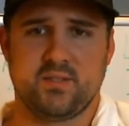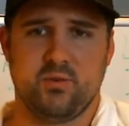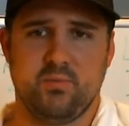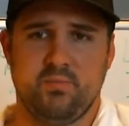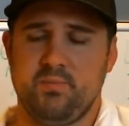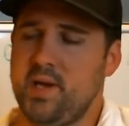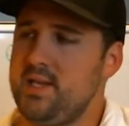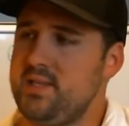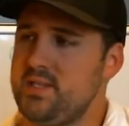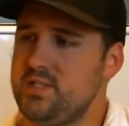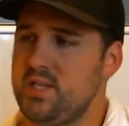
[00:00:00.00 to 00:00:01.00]
So pay
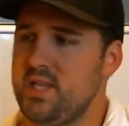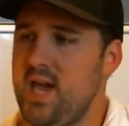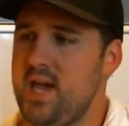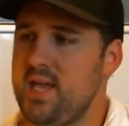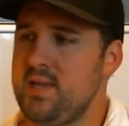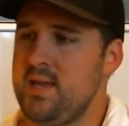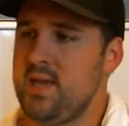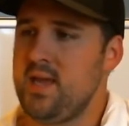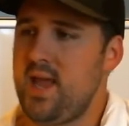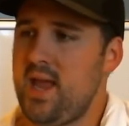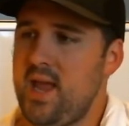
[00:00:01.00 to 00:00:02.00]
attention to that,
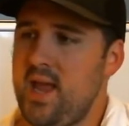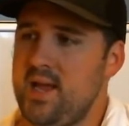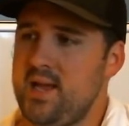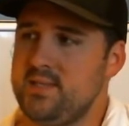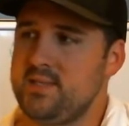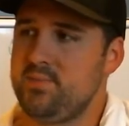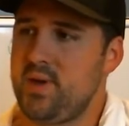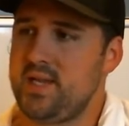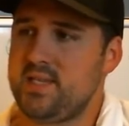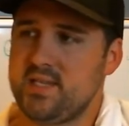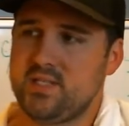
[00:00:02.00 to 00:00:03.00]
and
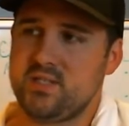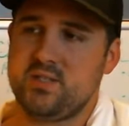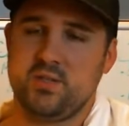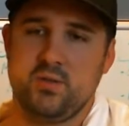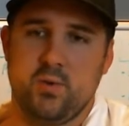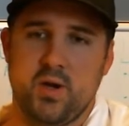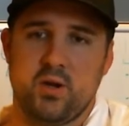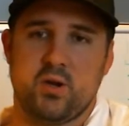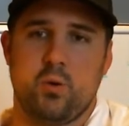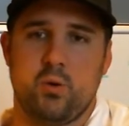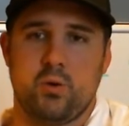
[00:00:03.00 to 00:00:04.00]
pay attention to where your